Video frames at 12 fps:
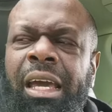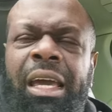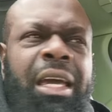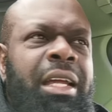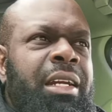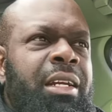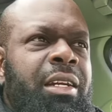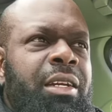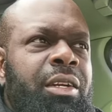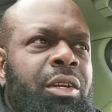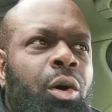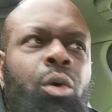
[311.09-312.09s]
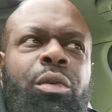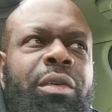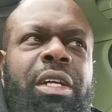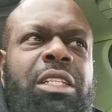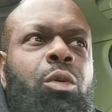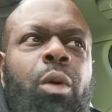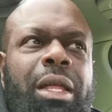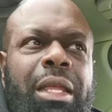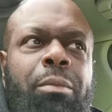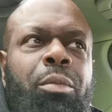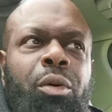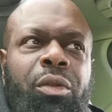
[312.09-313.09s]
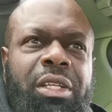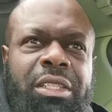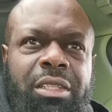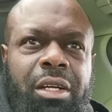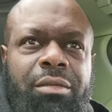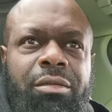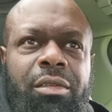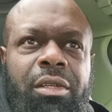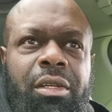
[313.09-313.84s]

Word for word: And the only reason why they pull this stuff